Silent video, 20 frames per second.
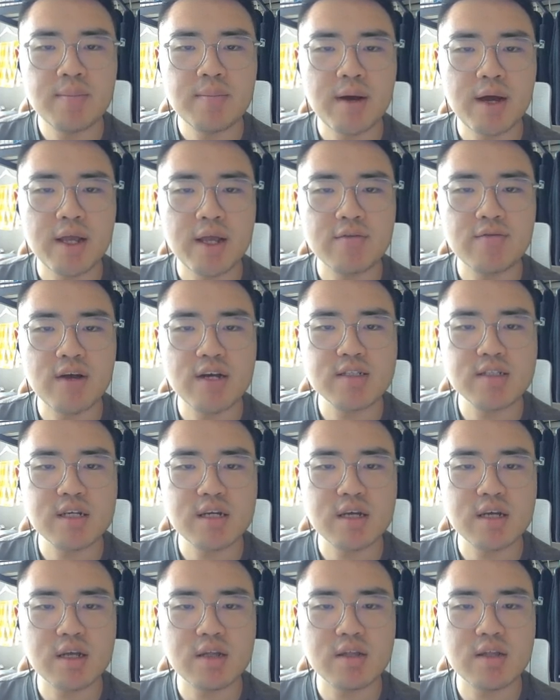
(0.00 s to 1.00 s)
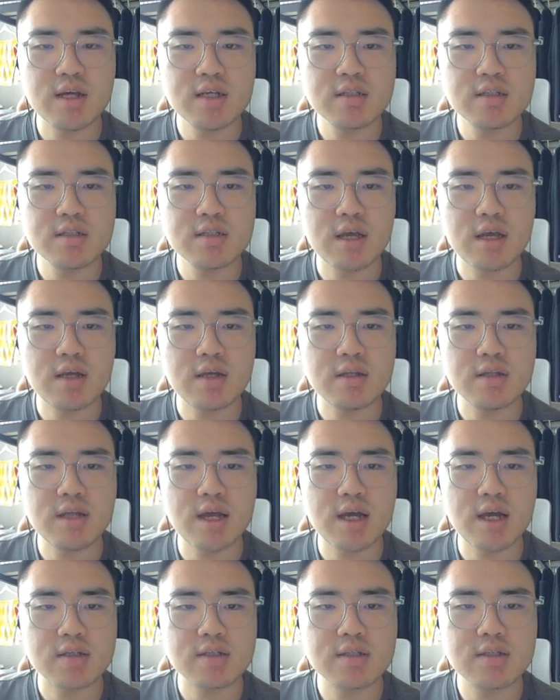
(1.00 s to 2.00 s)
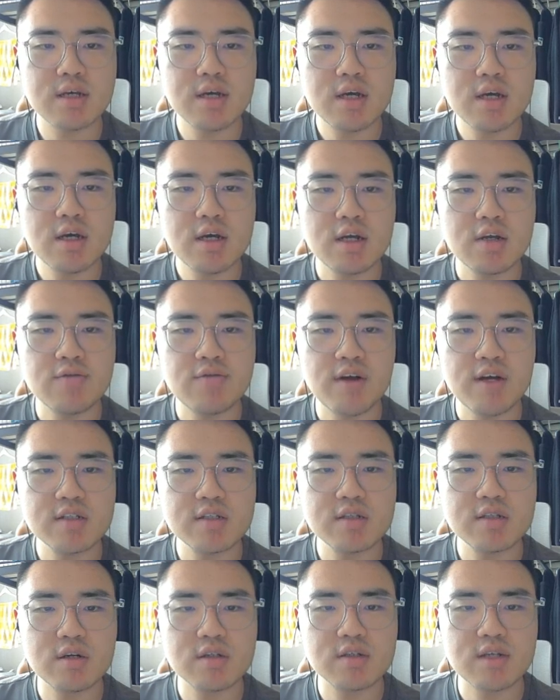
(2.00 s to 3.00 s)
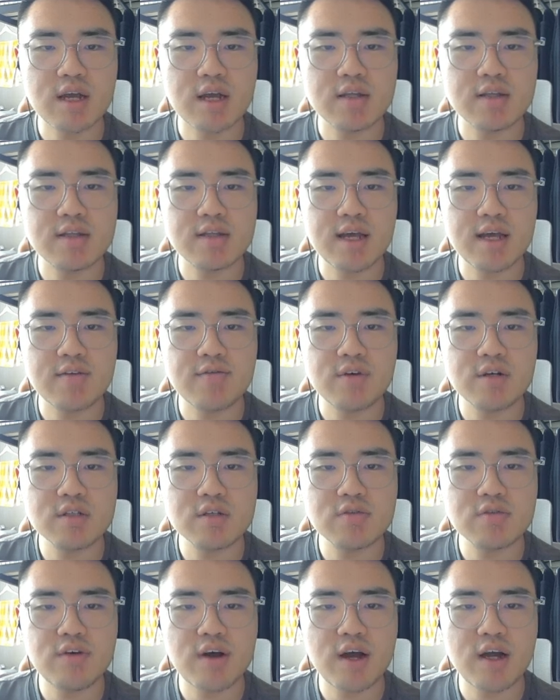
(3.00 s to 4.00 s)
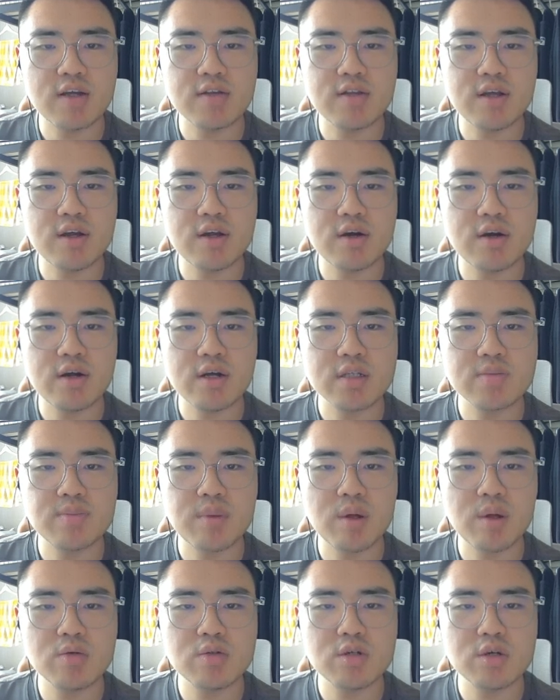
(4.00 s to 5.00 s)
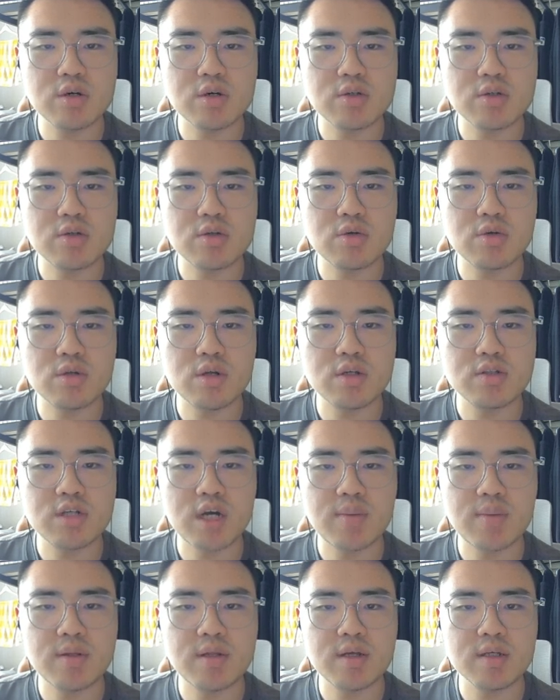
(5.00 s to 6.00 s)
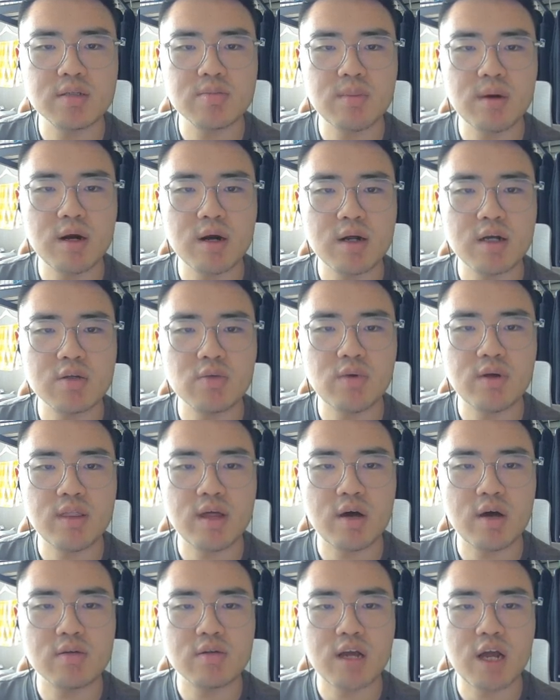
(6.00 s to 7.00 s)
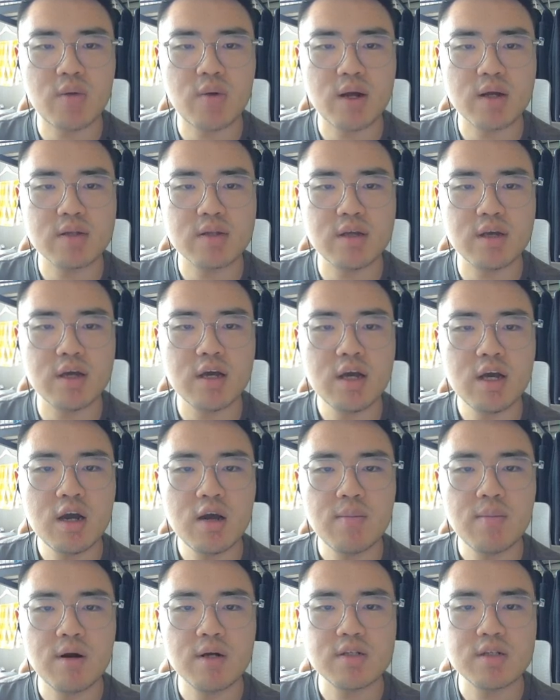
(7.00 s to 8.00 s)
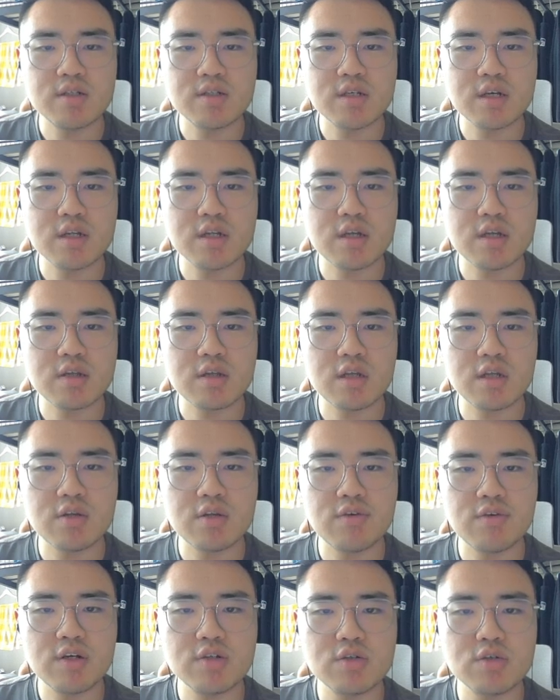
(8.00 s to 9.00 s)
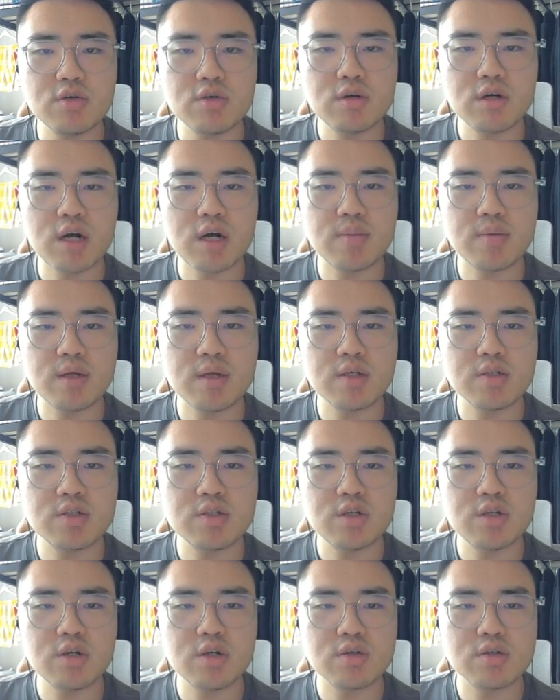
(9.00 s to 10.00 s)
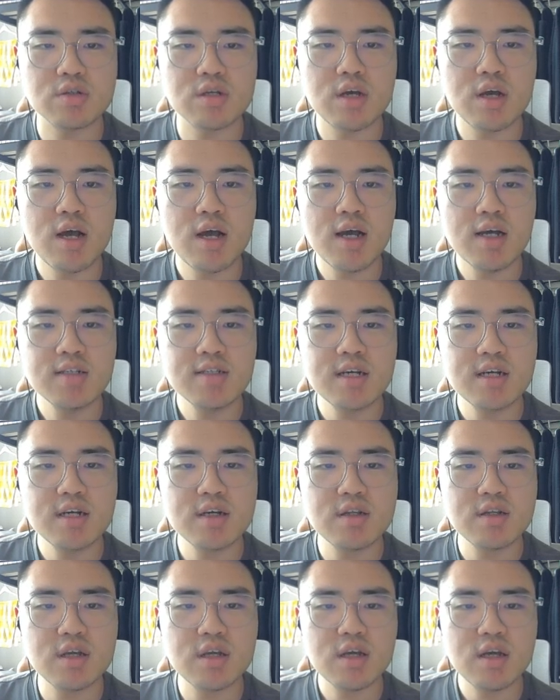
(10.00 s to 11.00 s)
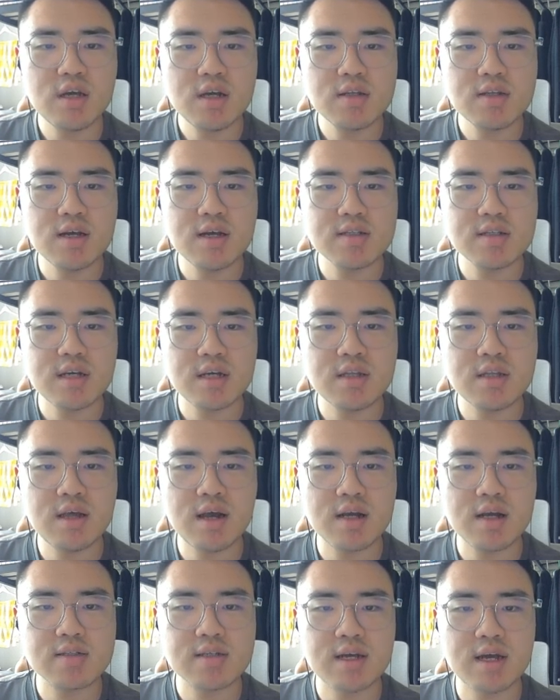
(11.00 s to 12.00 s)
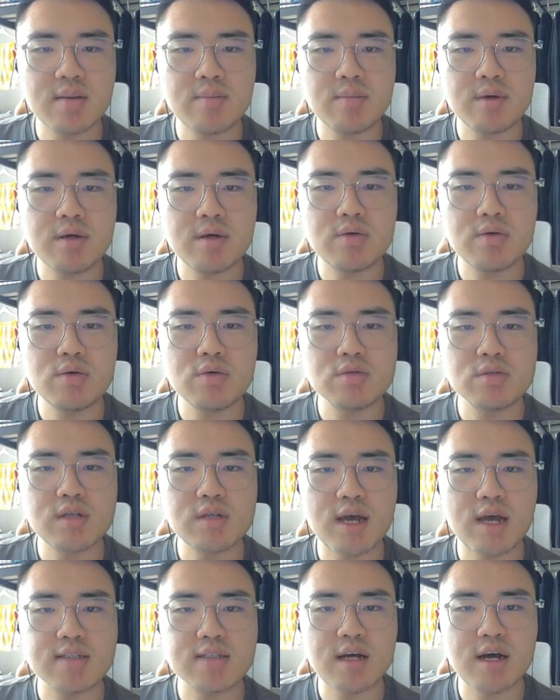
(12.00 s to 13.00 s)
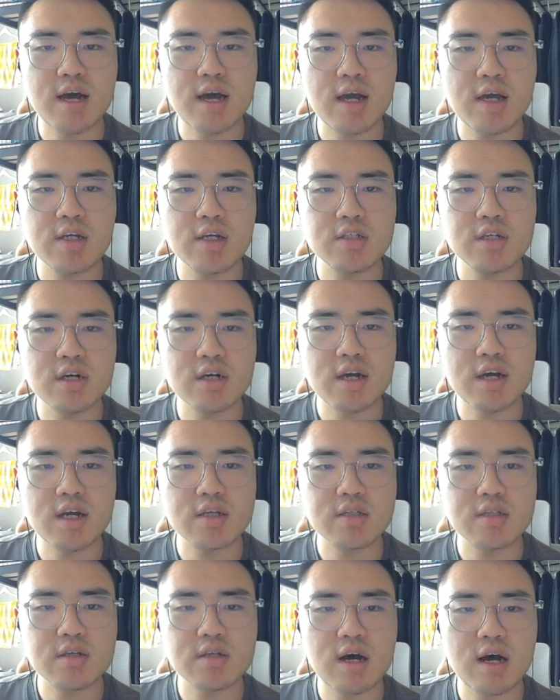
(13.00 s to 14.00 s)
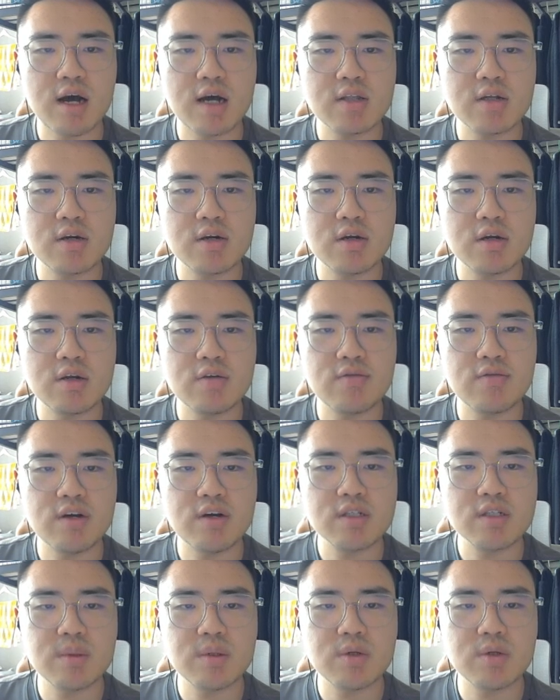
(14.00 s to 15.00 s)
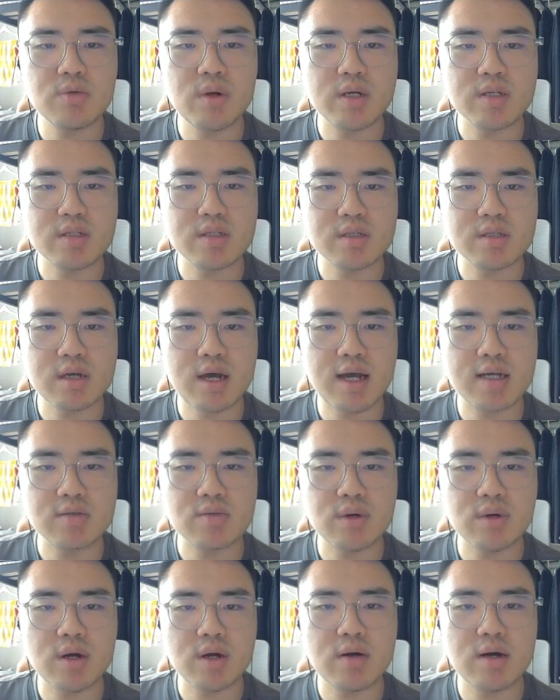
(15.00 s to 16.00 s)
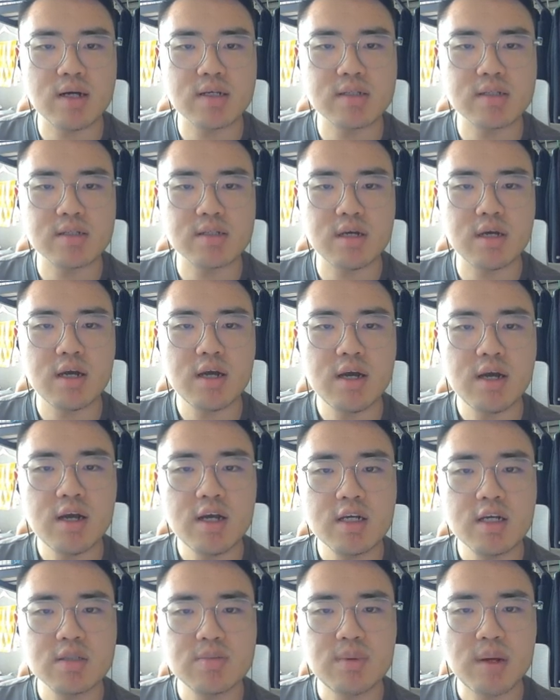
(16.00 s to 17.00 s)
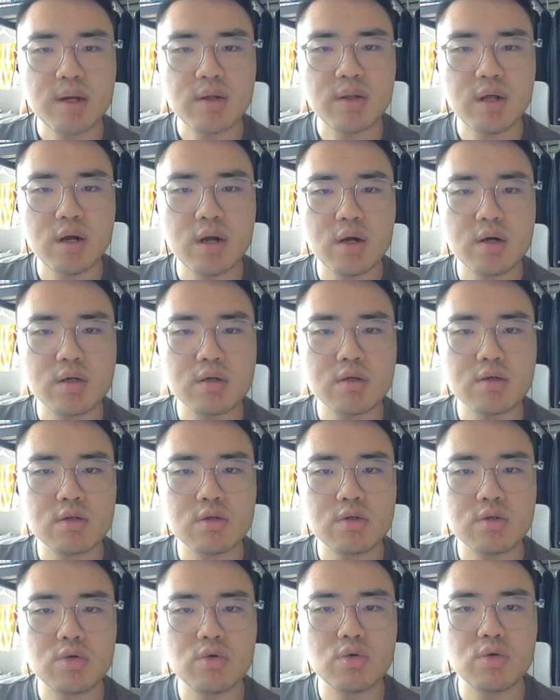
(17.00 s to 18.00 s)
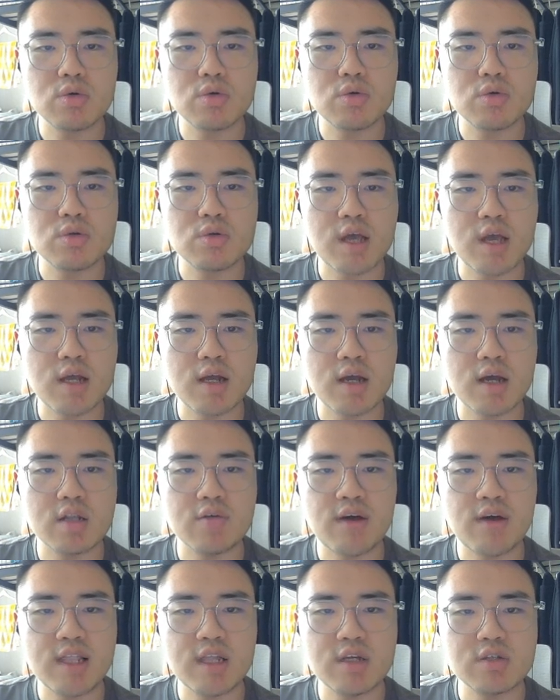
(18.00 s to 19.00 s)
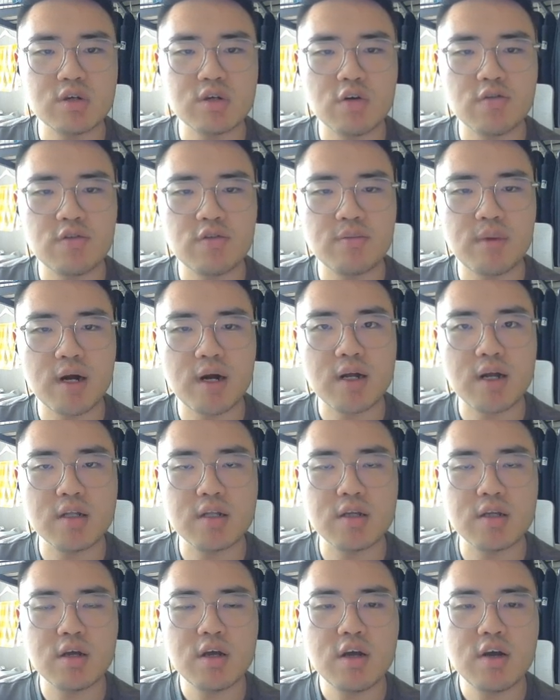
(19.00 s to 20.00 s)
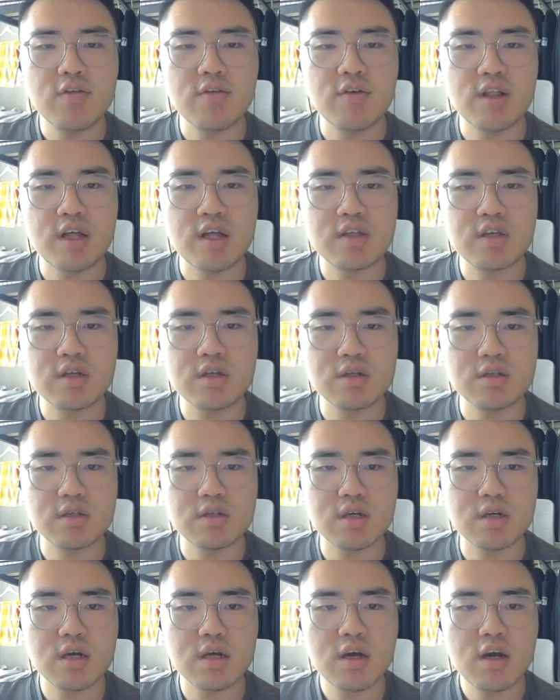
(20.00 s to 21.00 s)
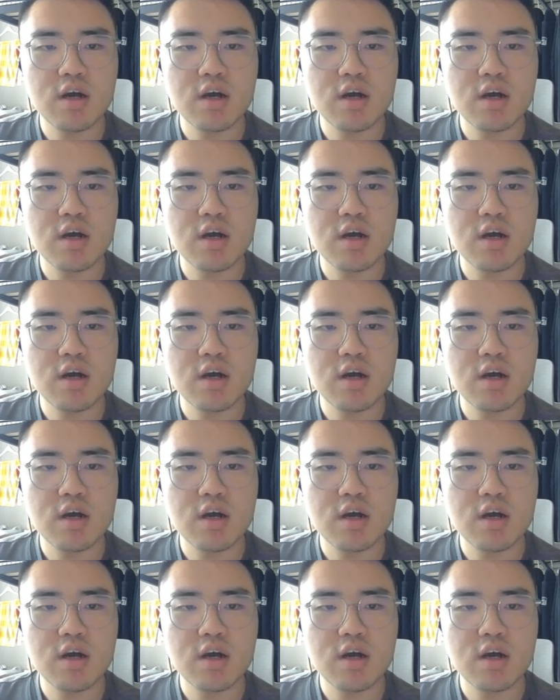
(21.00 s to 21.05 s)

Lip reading: By investing in this index, investors can diversify their exposure to the Japanese market without directly purchasing individual company shares. Secondly, this index can be used as a hedge against other investment risks as well as the specular tool to take advantage of market volatility.